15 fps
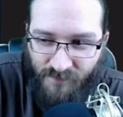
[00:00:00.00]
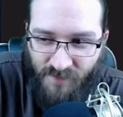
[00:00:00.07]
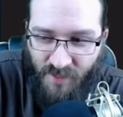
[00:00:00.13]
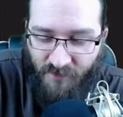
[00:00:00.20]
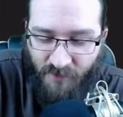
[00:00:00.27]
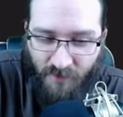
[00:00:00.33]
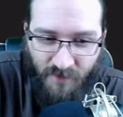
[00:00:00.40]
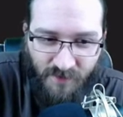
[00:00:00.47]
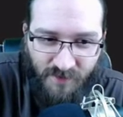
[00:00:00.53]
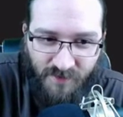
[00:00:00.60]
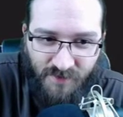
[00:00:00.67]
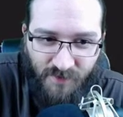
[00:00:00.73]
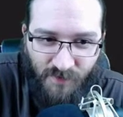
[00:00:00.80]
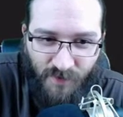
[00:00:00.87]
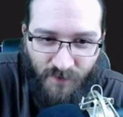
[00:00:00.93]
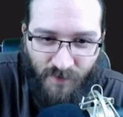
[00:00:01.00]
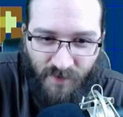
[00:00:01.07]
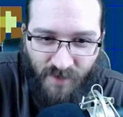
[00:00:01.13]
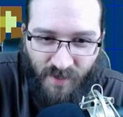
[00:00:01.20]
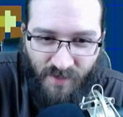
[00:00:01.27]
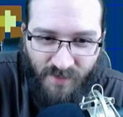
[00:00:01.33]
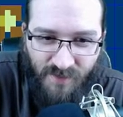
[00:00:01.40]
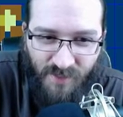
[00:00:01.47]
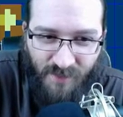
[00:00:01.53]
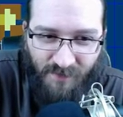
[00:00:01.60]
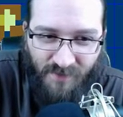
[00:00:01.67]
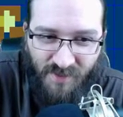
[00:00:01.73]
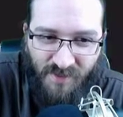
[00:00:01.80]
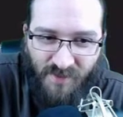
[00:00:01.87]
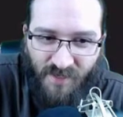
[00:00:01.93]
difficult to work with, honestly.
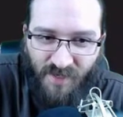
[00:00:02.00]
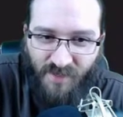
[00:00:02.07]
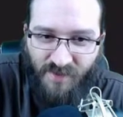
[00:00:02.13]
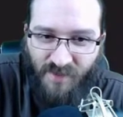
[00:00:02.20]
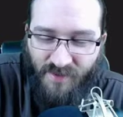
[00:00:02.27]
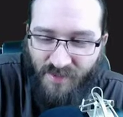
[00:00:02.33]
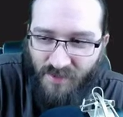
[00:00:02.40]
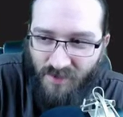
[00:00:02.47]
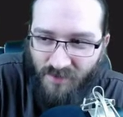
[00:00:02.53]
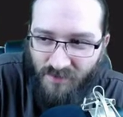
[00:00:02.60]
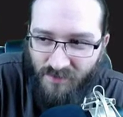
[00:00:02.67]
But I think